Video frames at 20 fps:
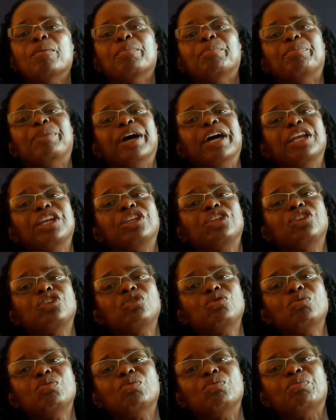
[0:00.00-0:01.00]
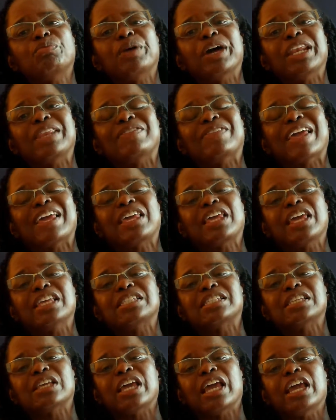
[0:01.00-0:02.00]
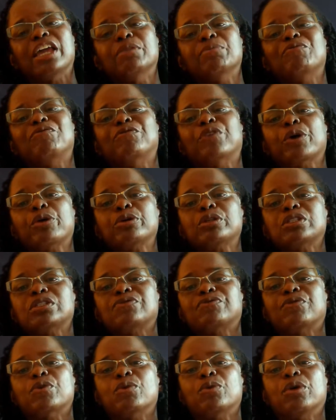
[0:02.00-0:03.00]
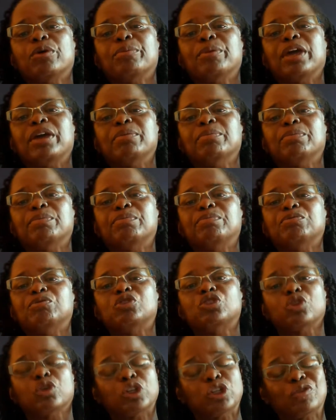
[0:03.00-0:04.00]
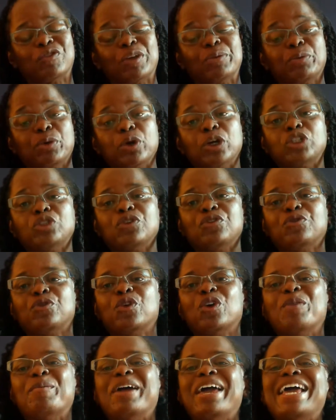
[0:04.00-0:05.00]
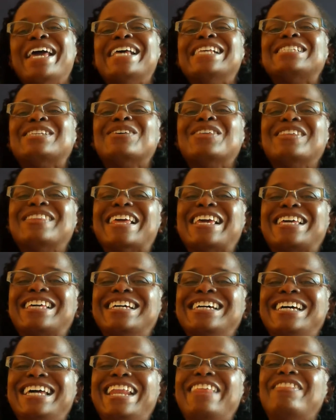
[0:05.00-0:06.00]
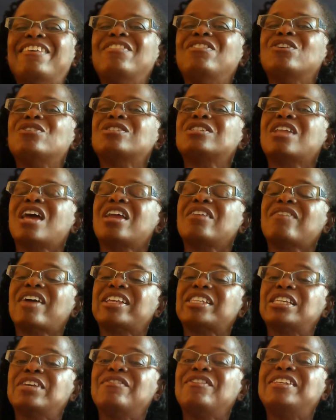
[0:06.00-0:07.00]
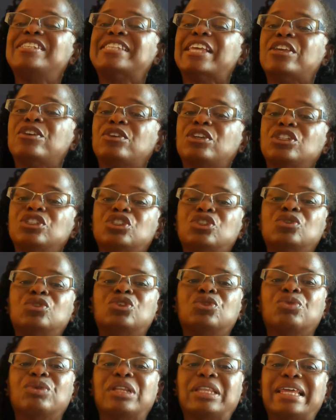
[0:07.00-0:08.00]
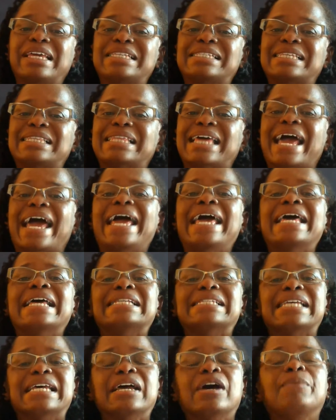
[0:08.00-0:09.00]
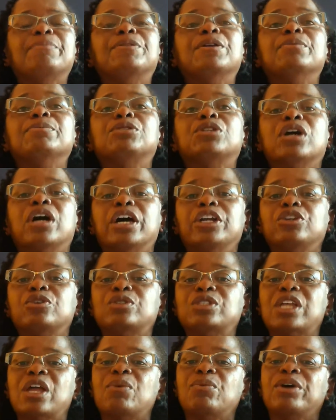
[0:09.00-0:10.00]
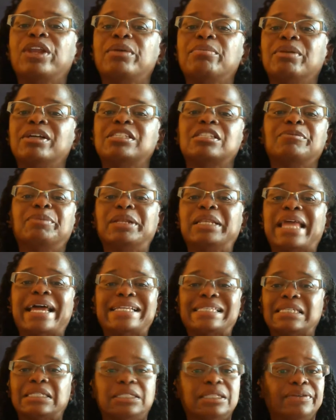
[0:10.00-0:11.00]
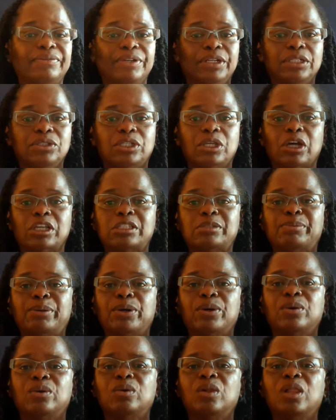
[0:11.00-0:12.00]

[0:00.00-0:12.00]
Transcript: but it's in verse form and sort of in portrait form, so that they could, and then there's a lot of activities that you can do to relate to that, to help them to understand what it must have been like to live in a Dust Bowl.